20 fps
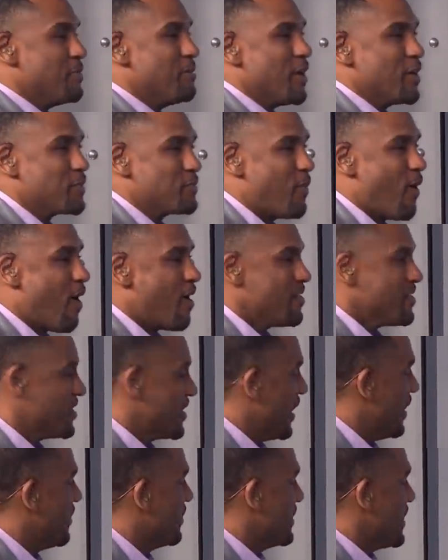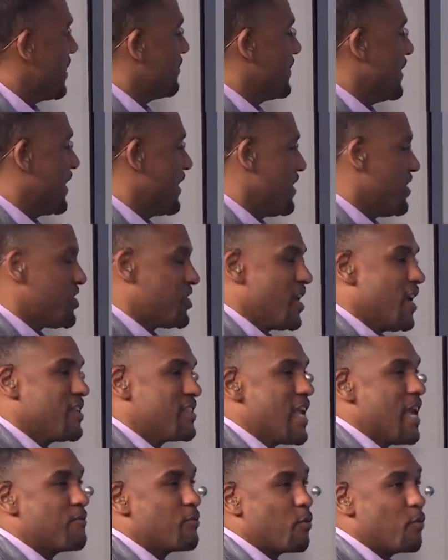my Spartans, they'll definitely get a chance
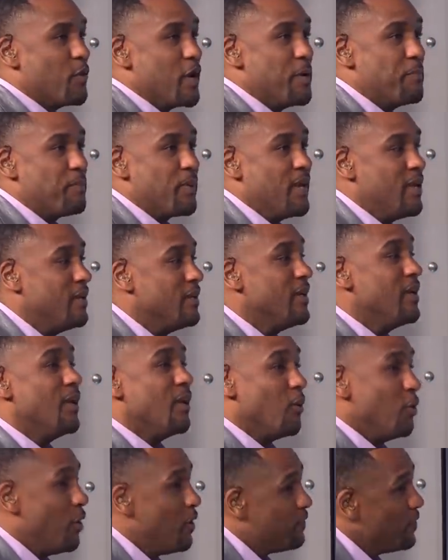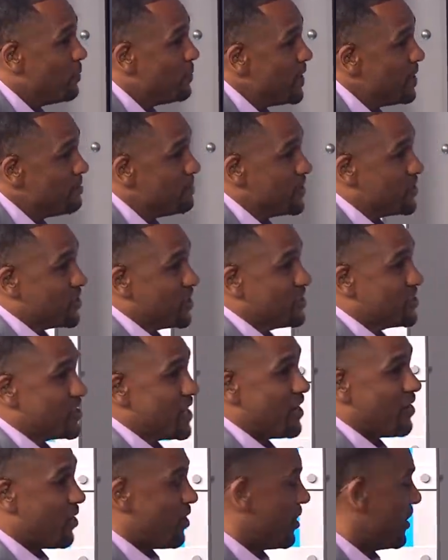to have a repeat. Louisville beat Michigan
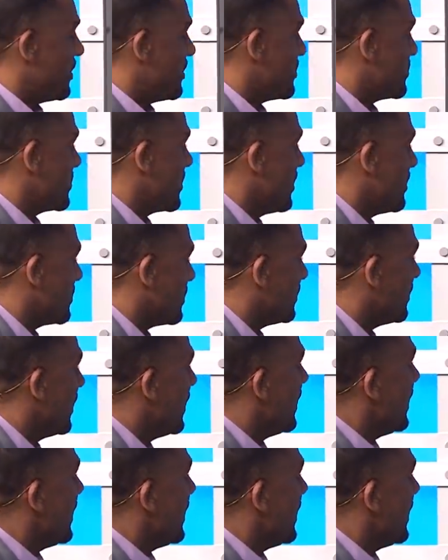State early in the season.